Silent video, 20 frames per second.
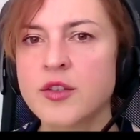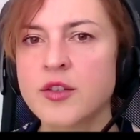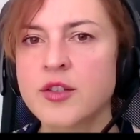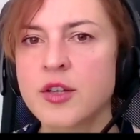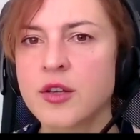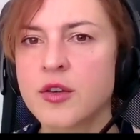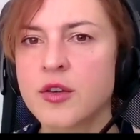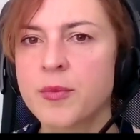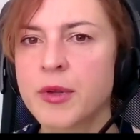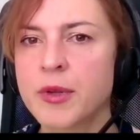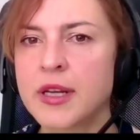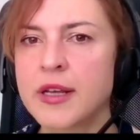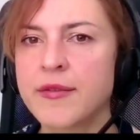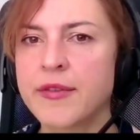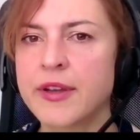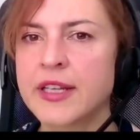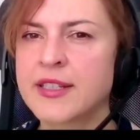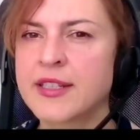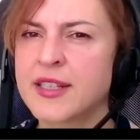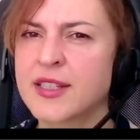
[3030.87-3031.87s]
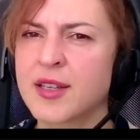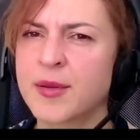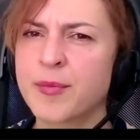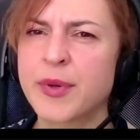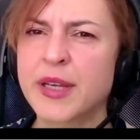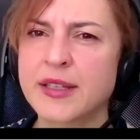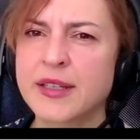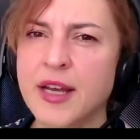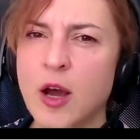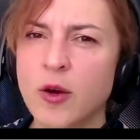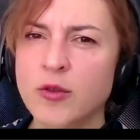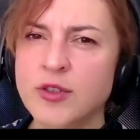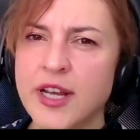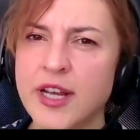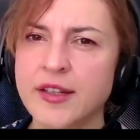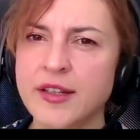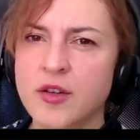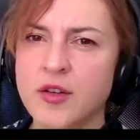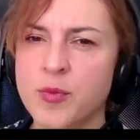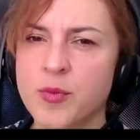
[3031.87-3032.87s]
Do you believe it is a bit
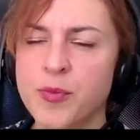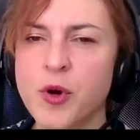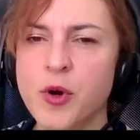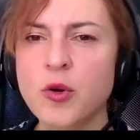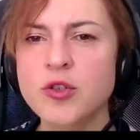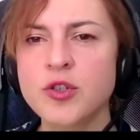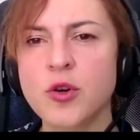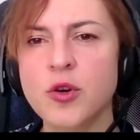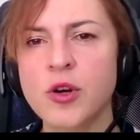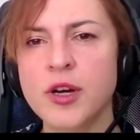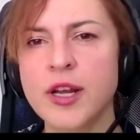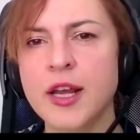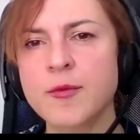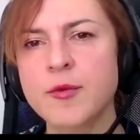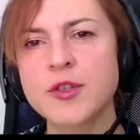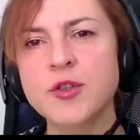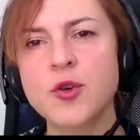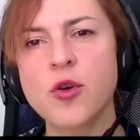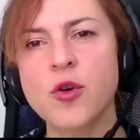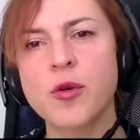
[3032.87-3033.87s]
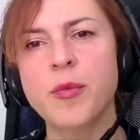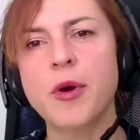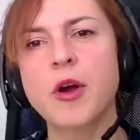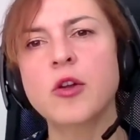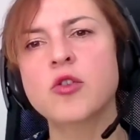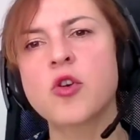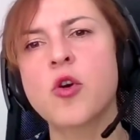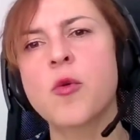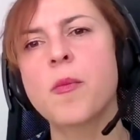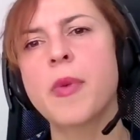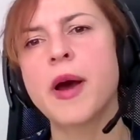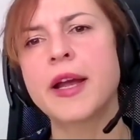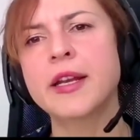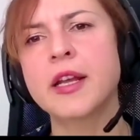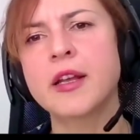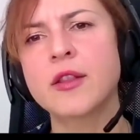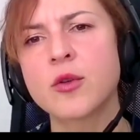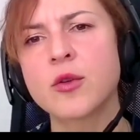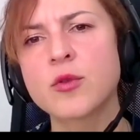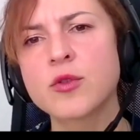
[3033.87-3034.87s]
outdated approach, or can we talk about
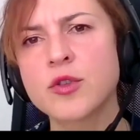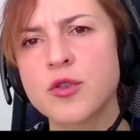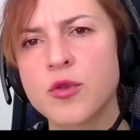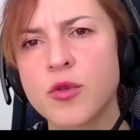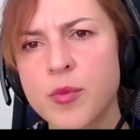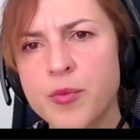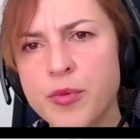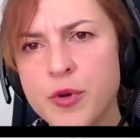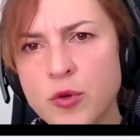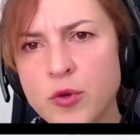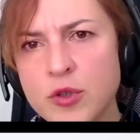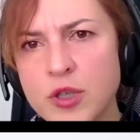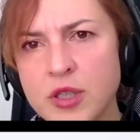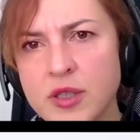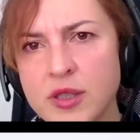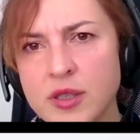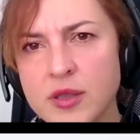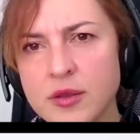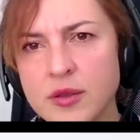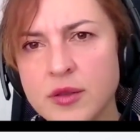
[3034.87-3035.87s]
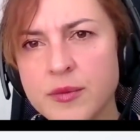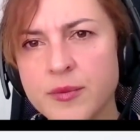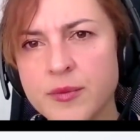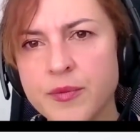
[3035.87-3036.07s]
combining those two approaches?